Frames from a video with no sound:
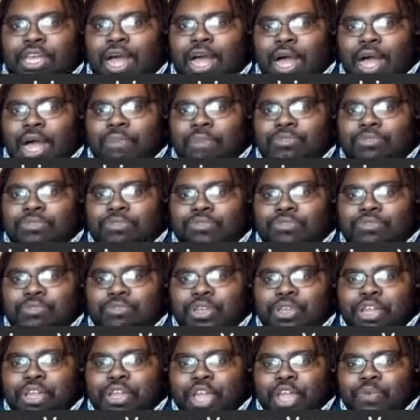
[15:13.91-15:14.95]
I'm just
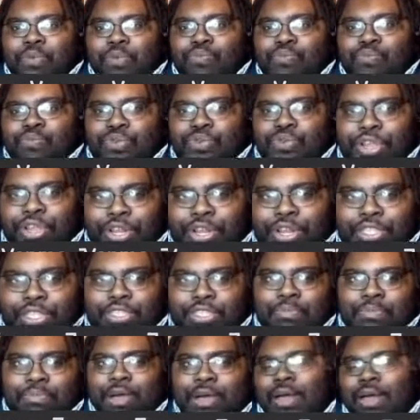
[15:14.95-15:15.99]
being a realist
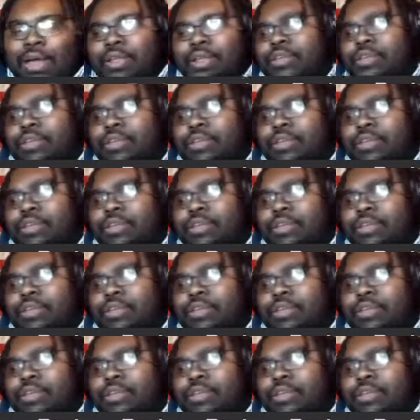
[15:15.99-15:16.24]
about it,